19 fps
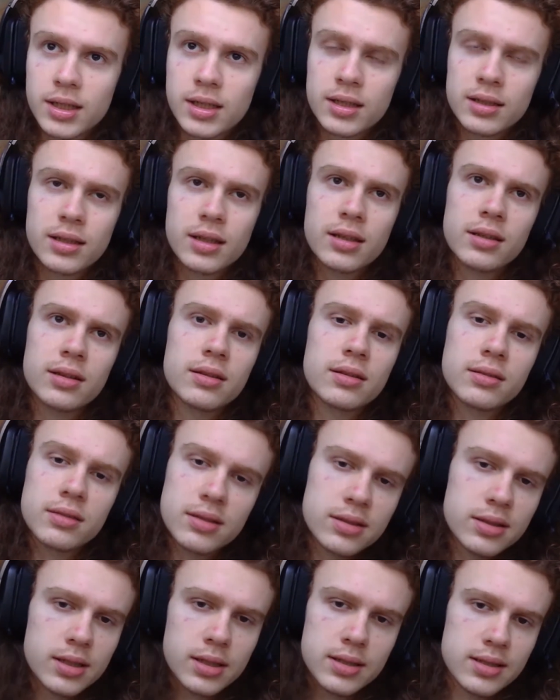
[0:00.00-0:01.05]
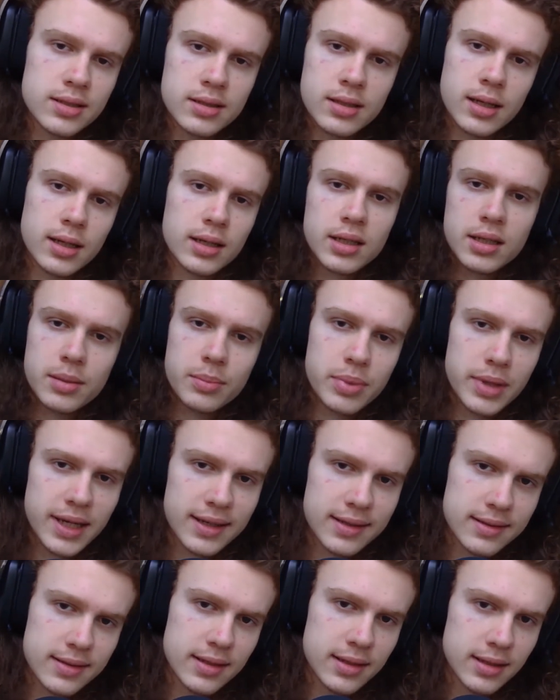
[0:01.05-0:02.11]
then the shit is not gonna
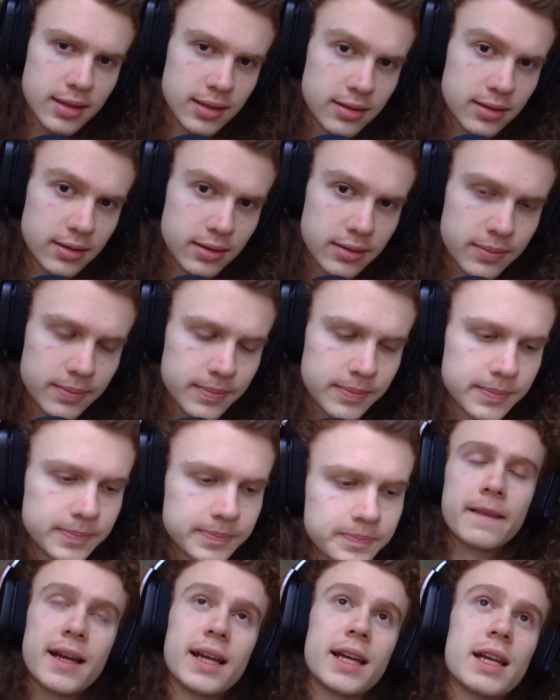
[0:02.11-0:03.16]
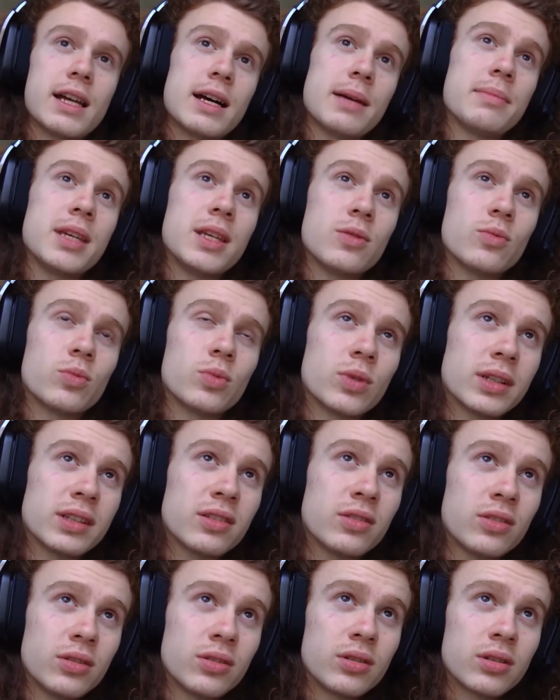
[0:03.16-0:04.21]
pass any good. I mean,
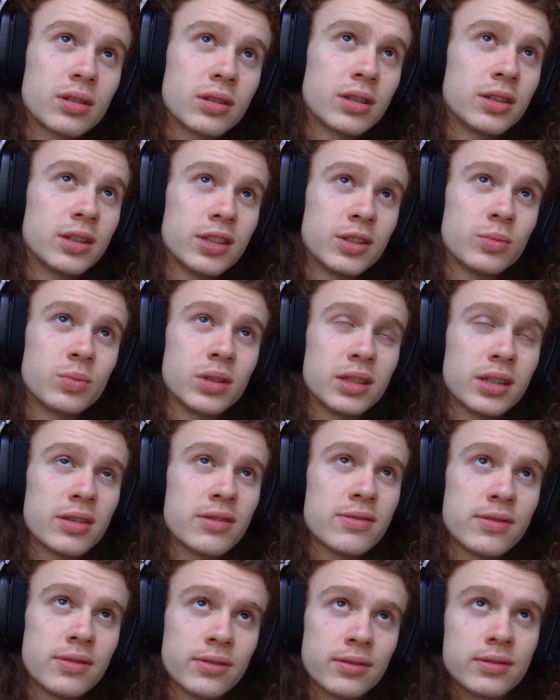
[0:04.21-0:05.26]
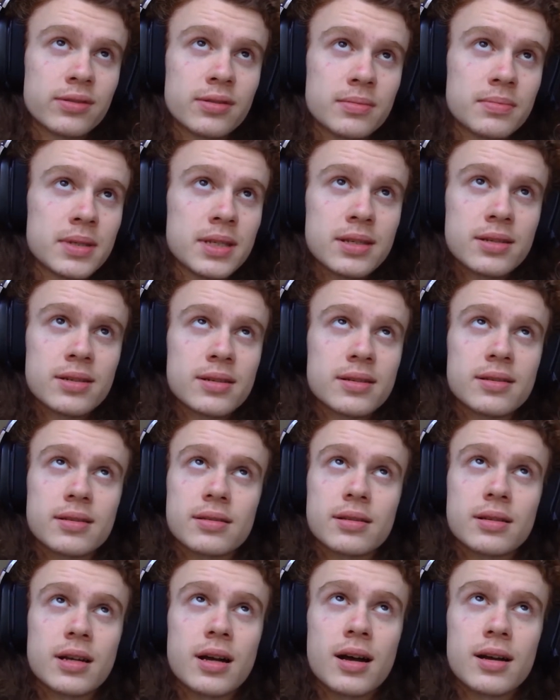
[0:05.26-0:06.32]
what good will it do to be just
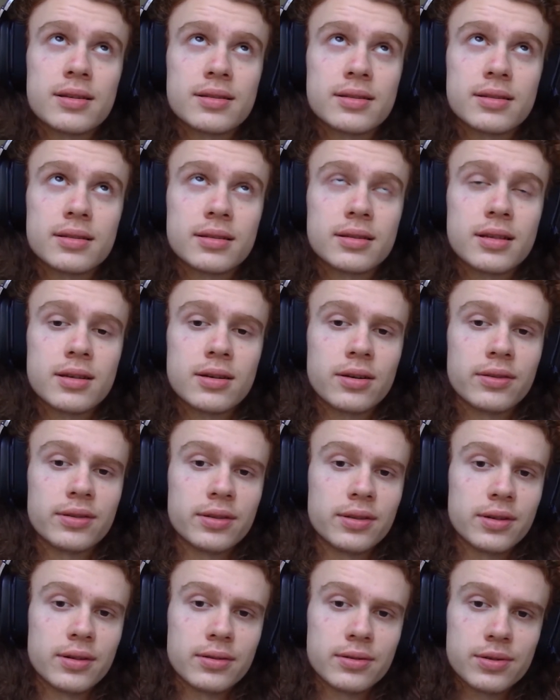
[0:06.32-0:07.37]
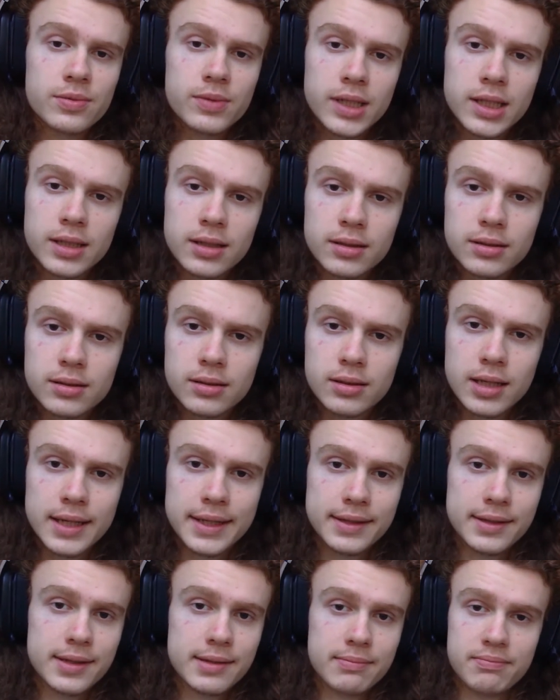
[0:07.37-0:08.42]
constantly on the nose with it
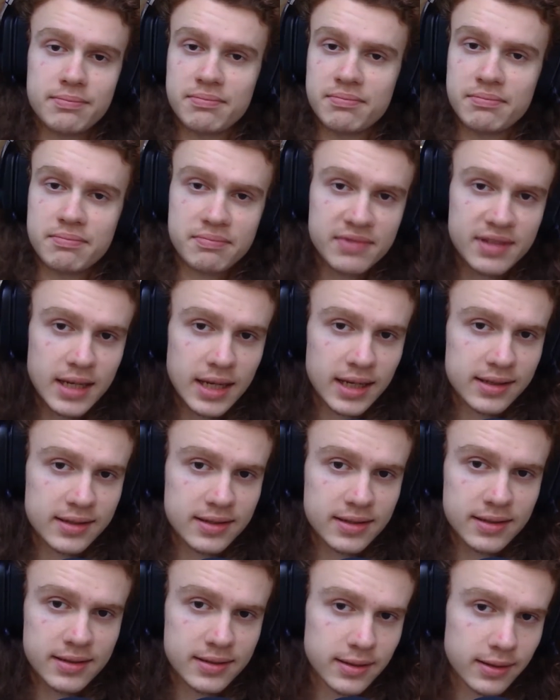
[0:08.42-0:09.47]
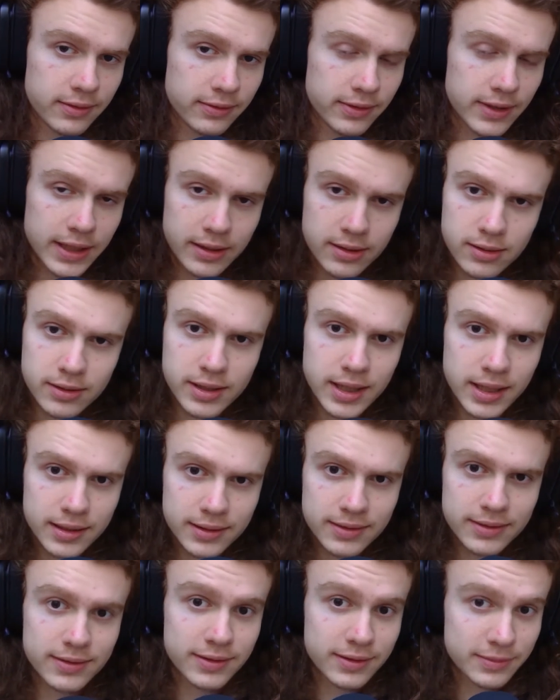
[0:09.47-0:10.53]
and saying to yourself like, okay,
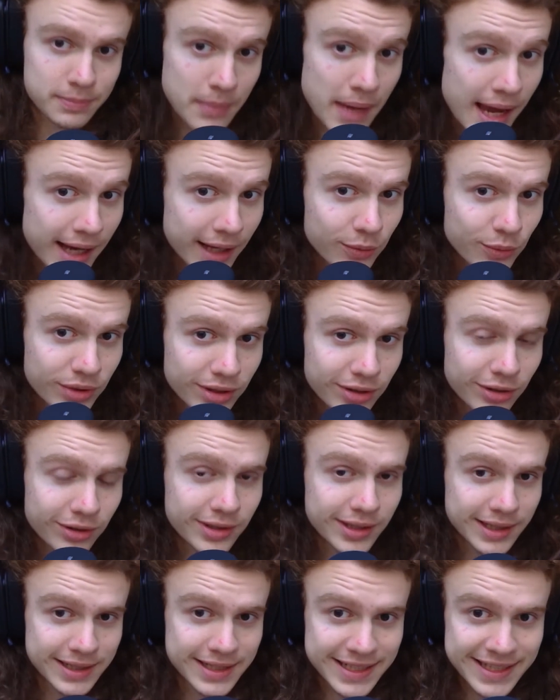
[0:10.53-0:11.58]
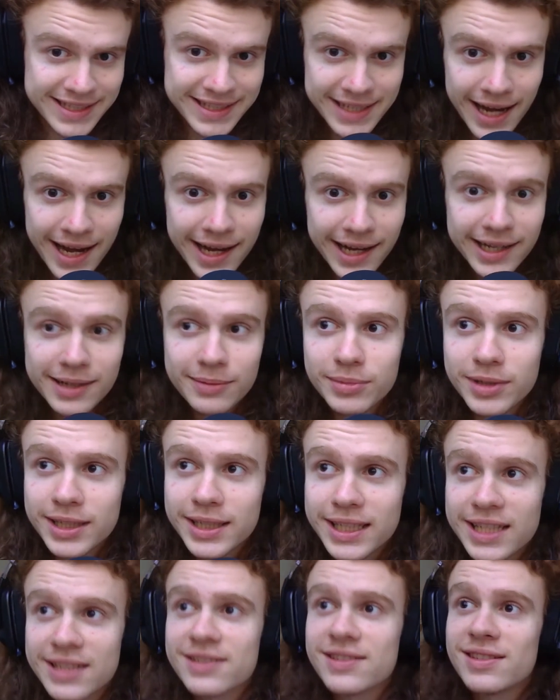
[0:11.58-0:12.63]
this is bad, we're all gonna die, I'm gonna
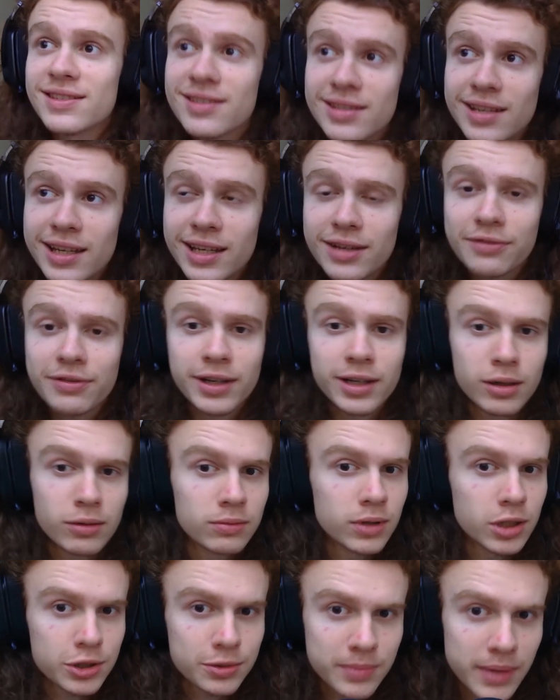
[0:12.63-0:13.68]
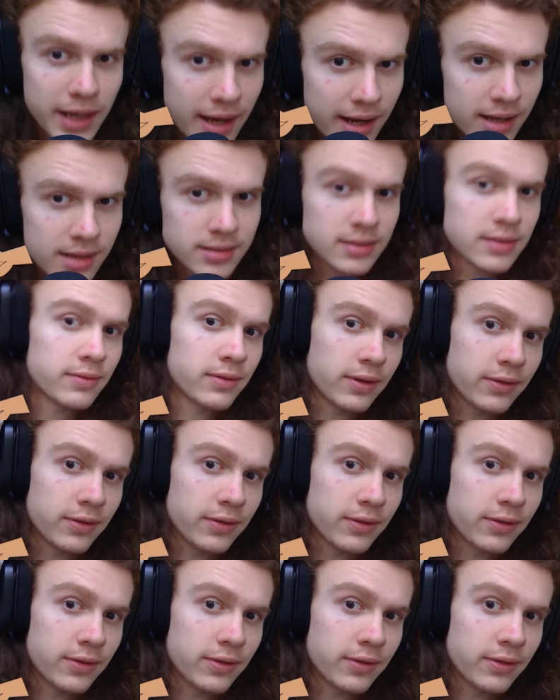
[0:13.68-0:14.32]
get sick if I don't wash my hands every